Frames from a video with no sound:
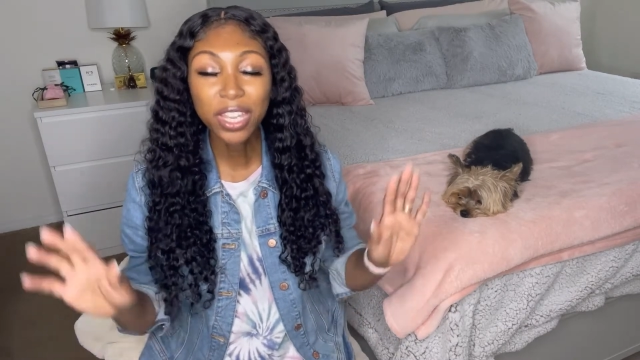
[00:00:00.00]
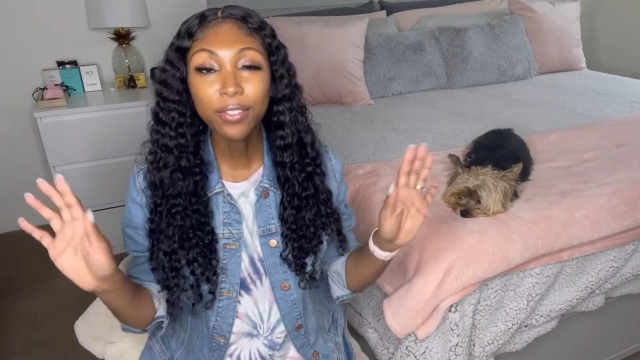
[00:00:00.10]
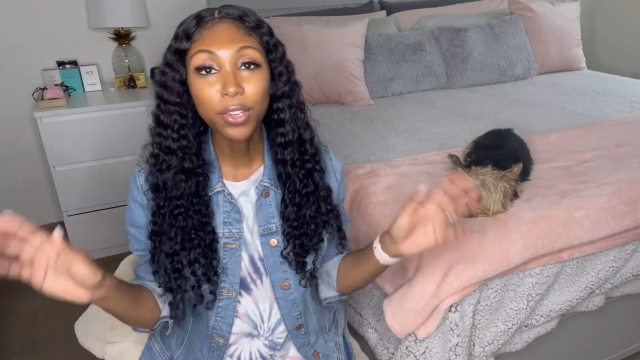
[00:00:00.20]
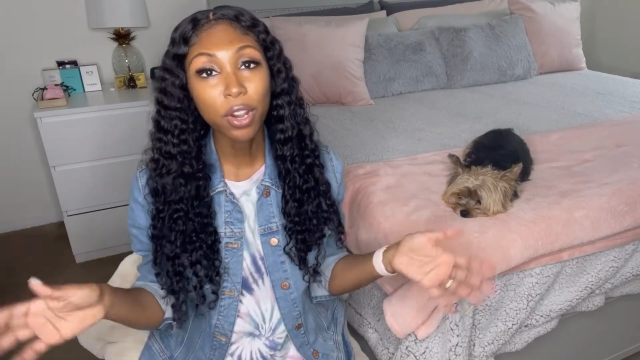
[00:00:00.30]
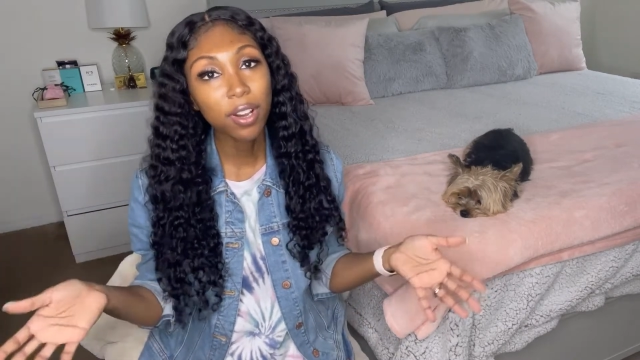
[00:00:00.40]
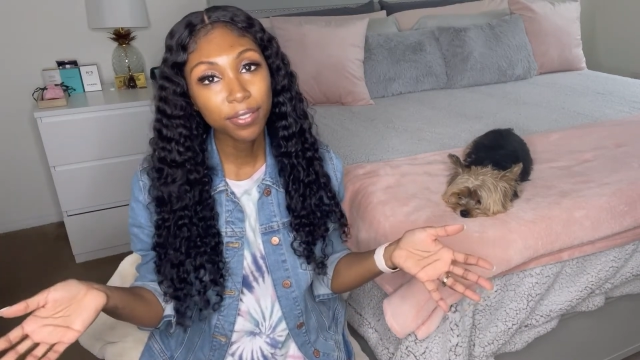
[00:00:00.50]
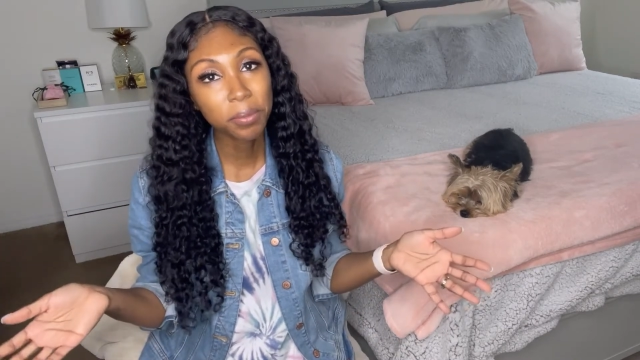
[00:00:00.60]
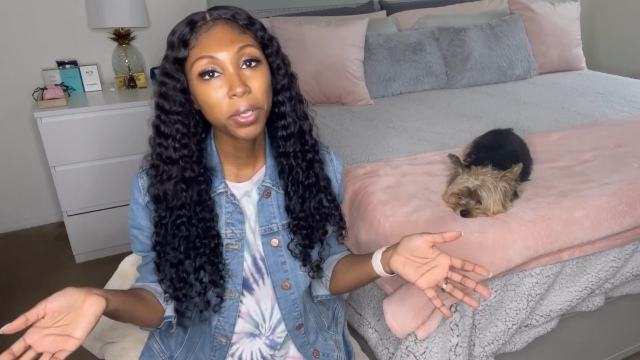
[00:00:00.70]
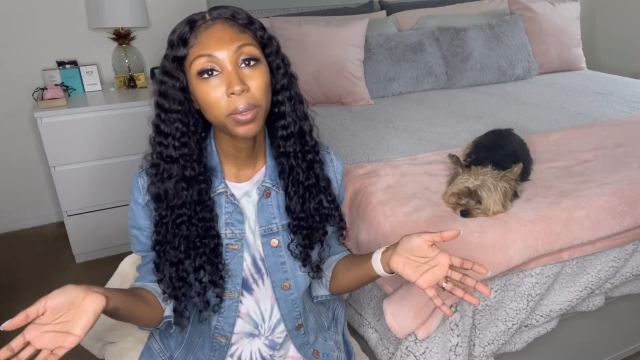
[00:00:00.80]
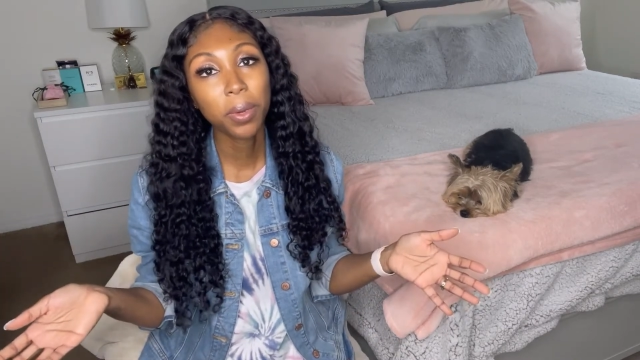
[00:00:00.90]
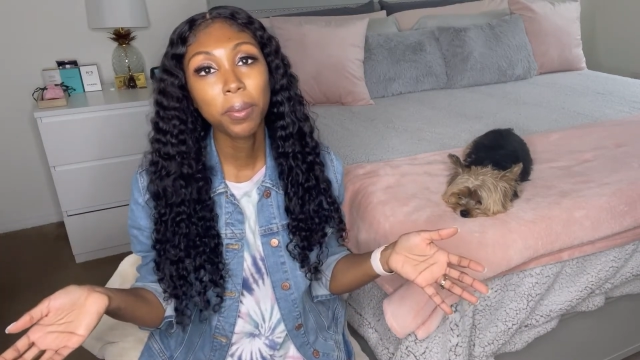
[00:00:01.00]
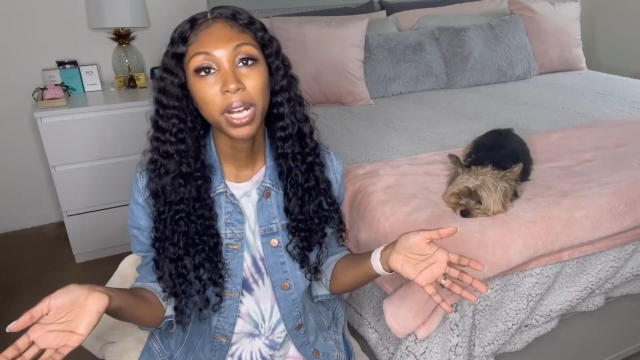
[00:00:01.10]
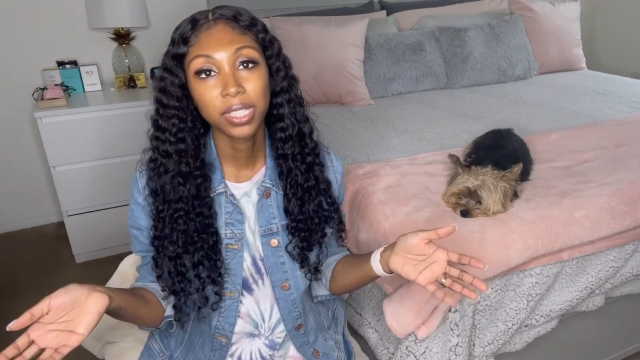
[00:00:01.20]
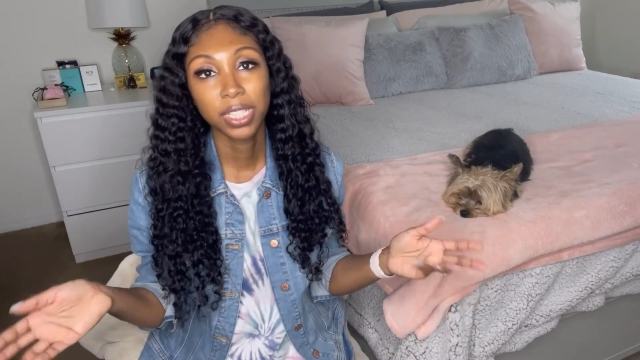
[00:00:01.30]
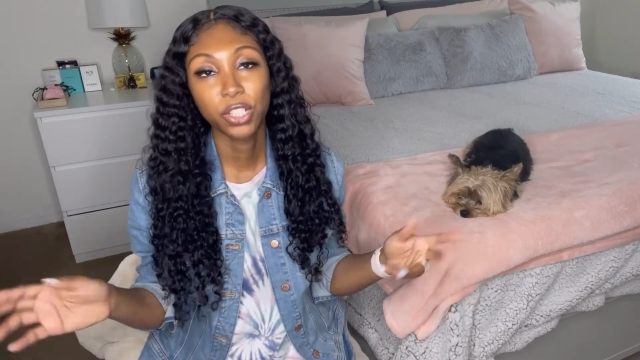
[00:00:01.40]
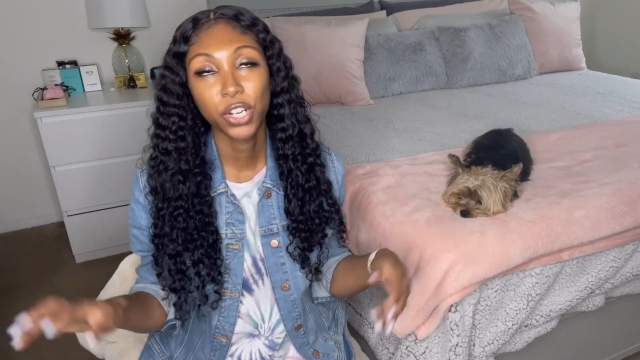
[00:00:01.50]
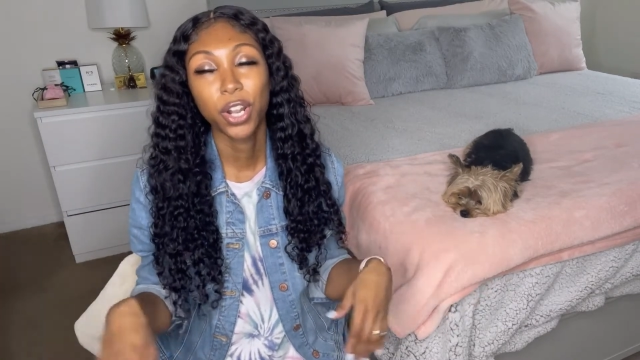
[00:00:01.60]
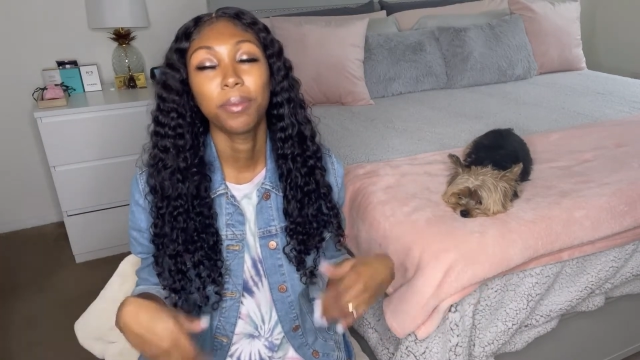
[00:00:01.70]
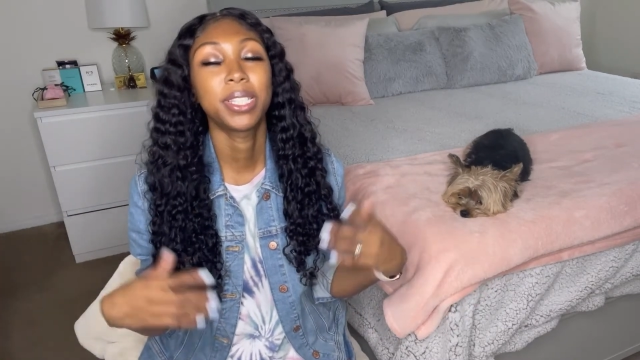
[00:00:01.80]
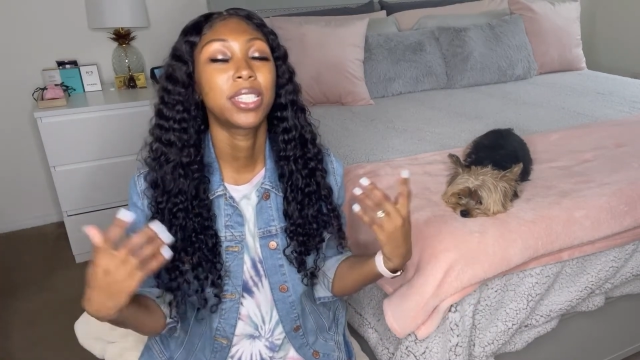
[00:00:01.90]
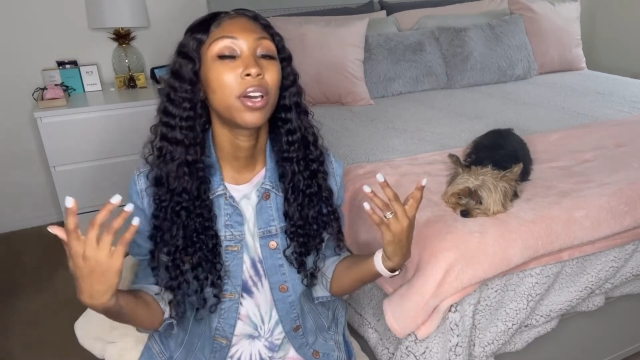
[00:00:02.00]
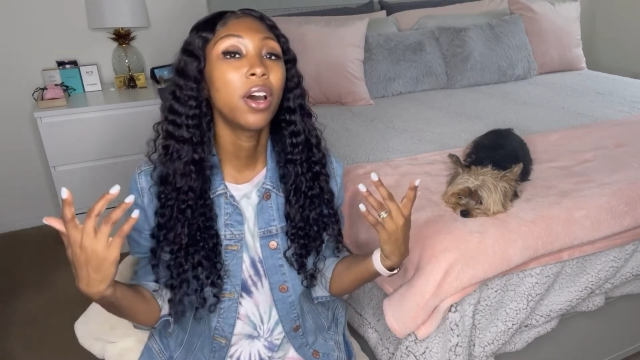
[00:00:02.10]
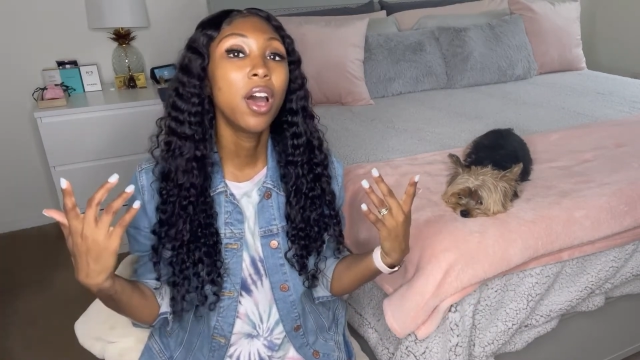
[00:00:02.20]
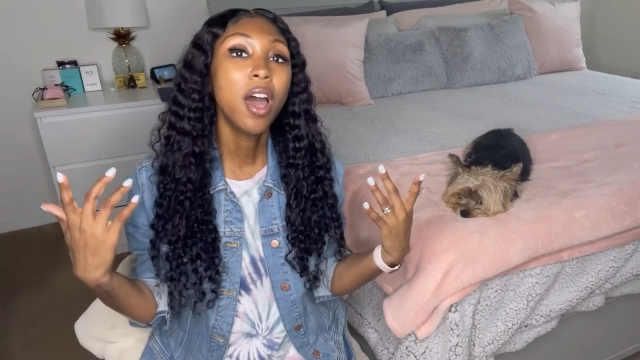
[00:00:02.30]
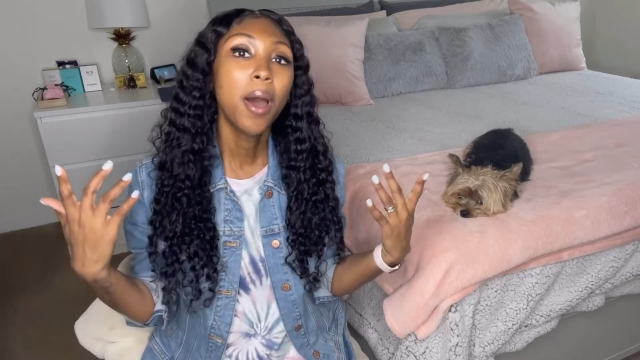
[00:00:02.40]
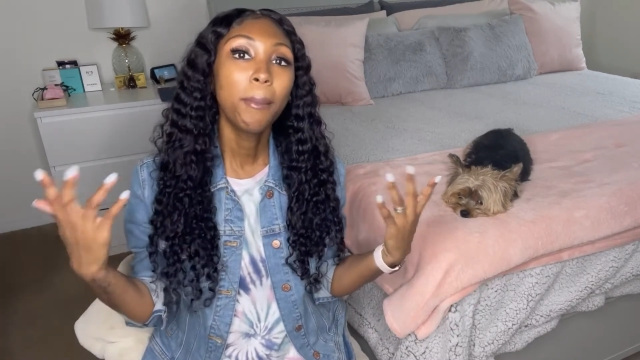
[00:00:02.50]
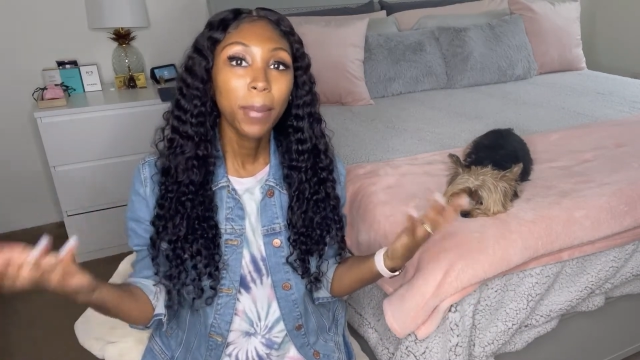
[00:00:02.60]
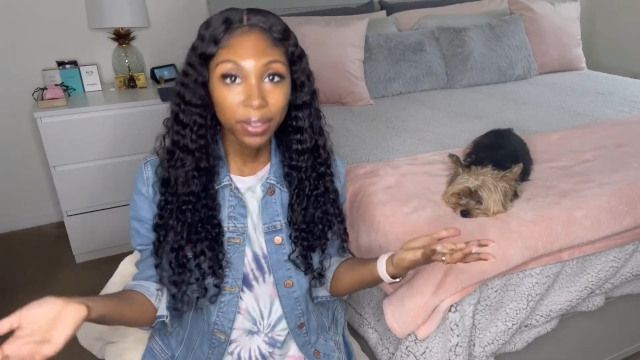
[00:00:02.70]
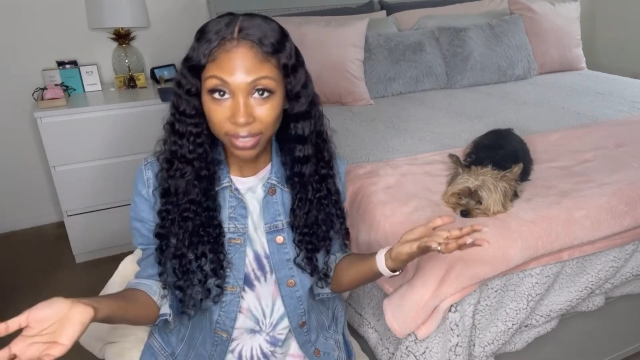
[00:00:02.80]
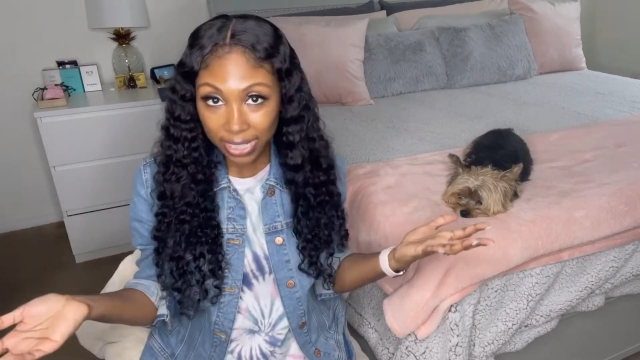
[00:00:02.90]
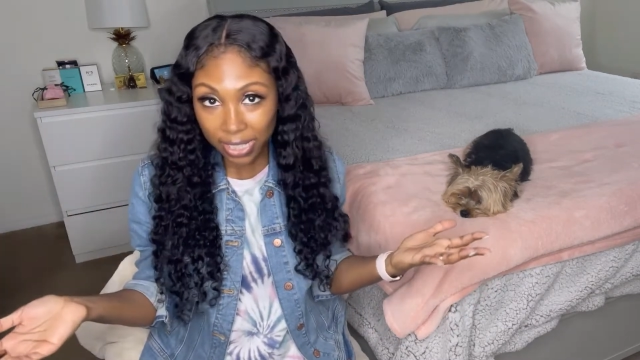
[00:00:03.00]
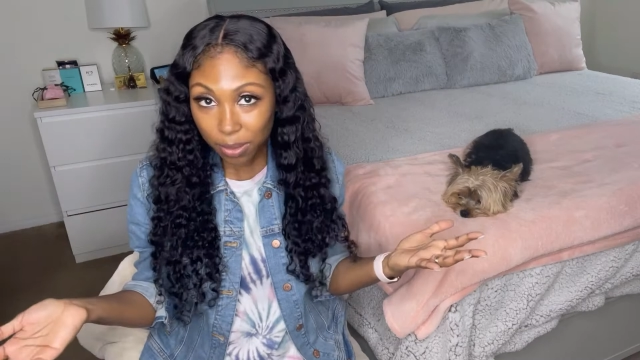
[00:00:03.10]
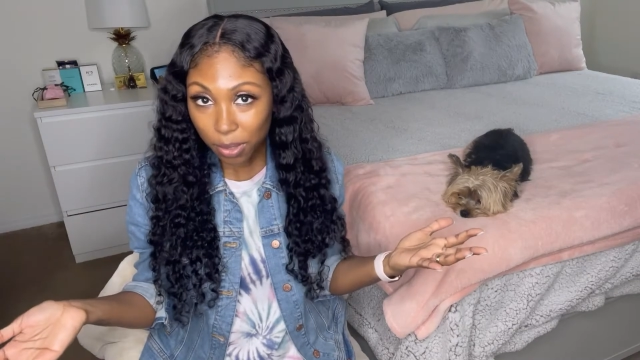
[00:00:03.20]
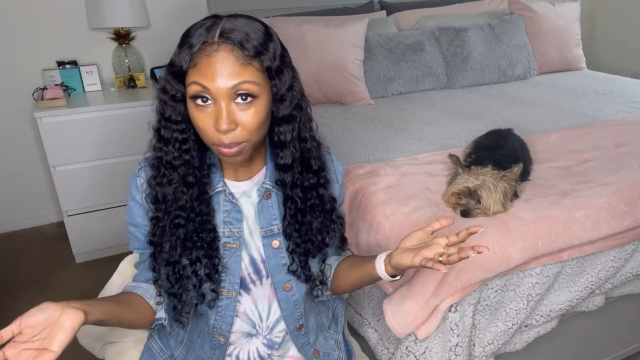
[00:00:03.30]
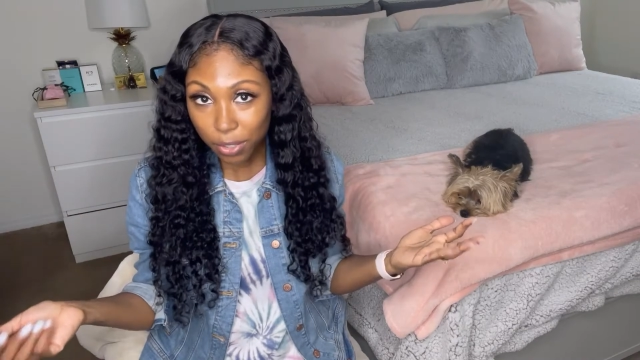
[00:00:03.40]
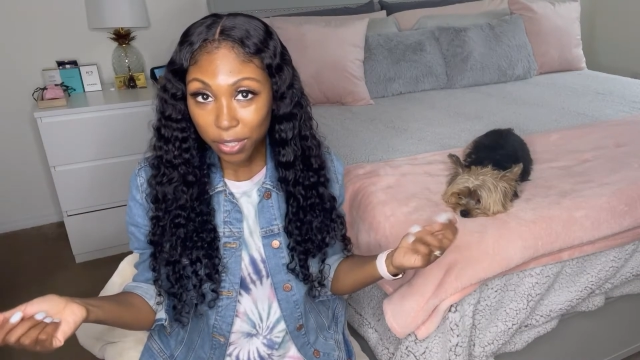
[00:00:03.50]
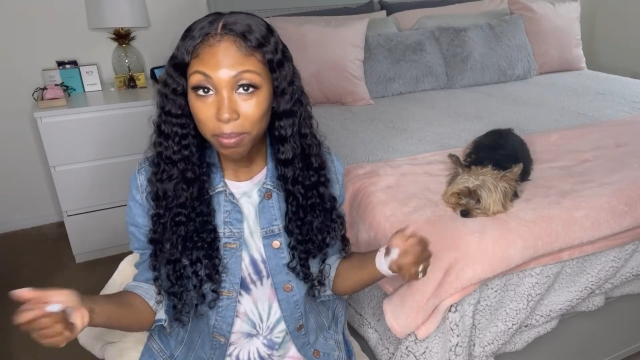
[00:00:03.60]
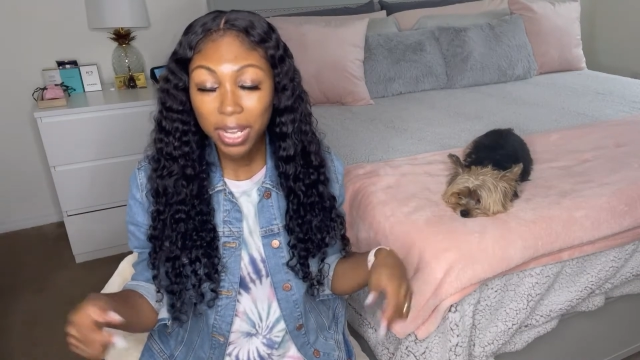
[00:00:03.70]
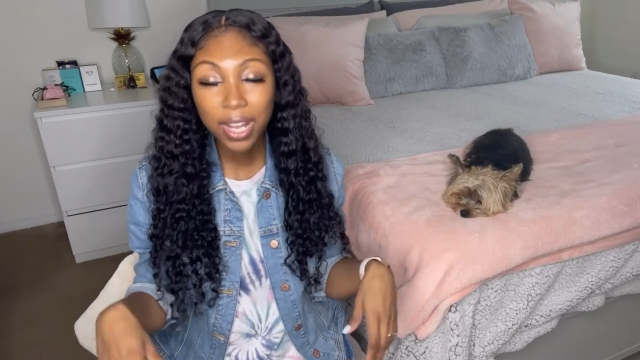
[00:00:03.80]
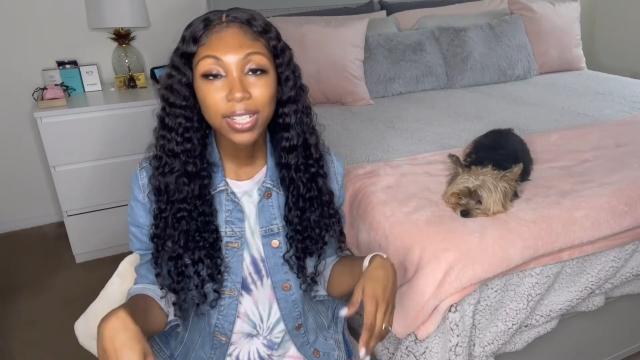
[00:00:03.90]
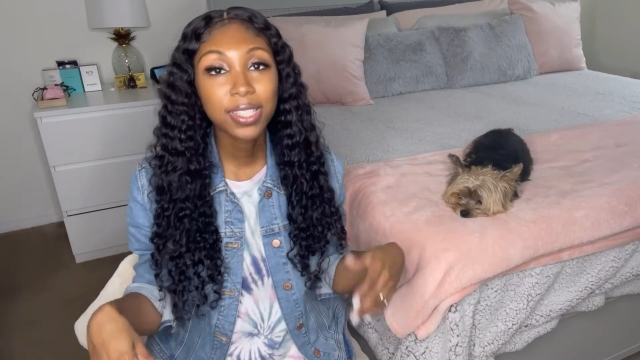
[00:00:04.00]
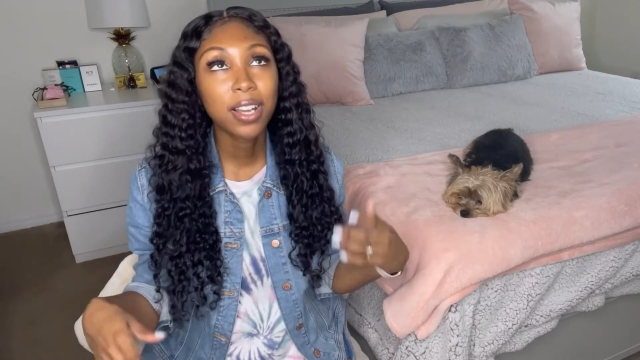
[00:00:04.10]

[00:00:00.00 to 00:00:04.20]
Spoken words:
if you're unfamiliar with Boxycharm, it's a monthly subscription box.